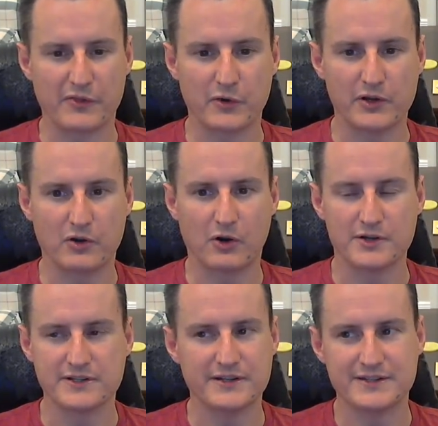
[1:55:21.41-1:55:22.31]
30
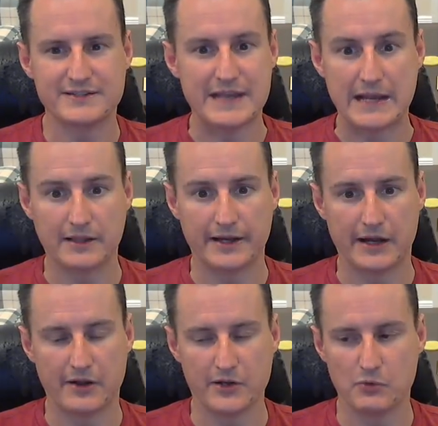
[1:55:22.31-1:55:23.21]
cars and it's daylight
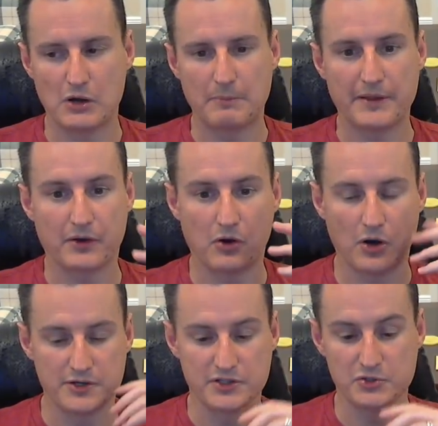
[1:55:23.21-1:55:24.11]
out and you walk by the
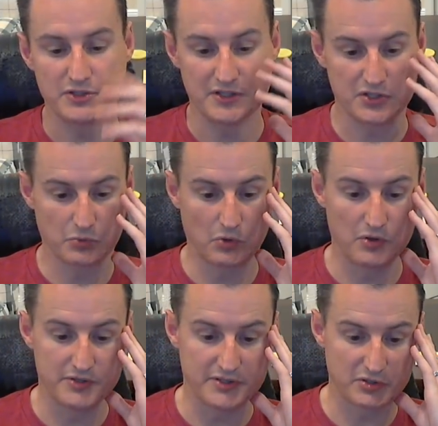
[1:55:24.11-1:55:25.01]
cars and you see
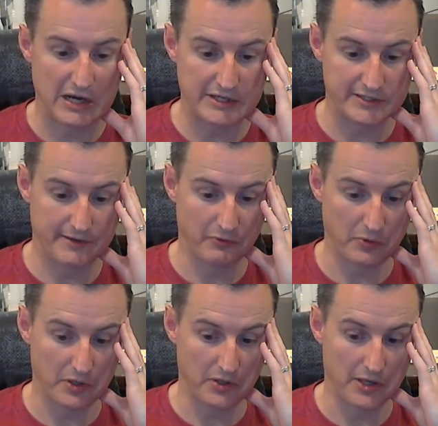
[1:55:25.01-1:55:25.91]
swirls and scratches
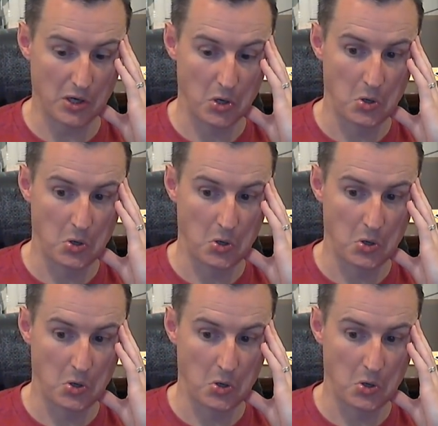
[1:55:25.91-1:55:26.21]
everywhere and you're like,